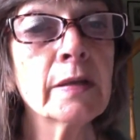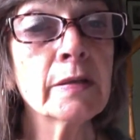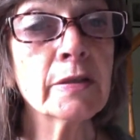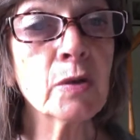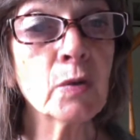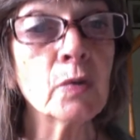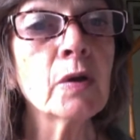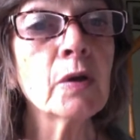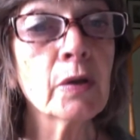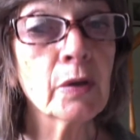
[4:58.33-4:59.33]
So,
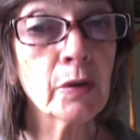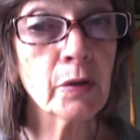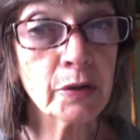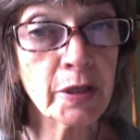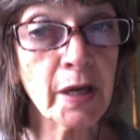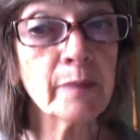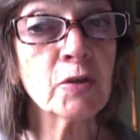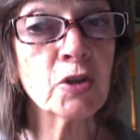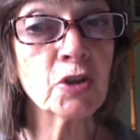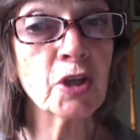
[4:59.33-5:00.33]
time
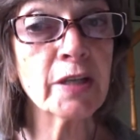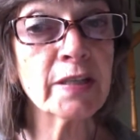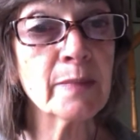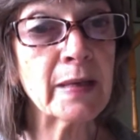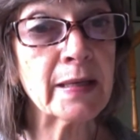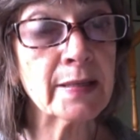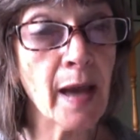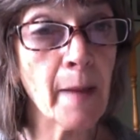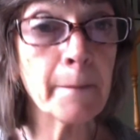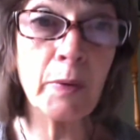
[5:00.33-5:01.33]
to share some
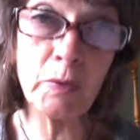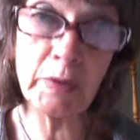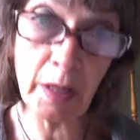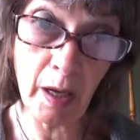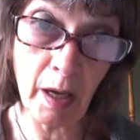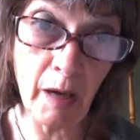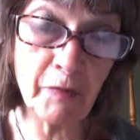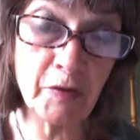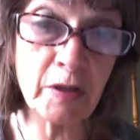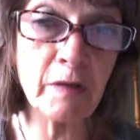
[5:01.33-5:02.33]
examples
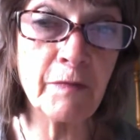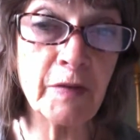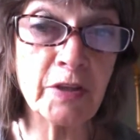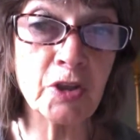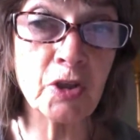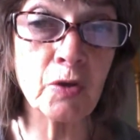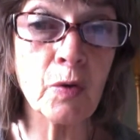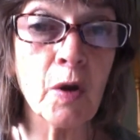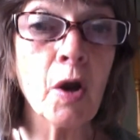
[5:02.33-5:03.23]
after the video.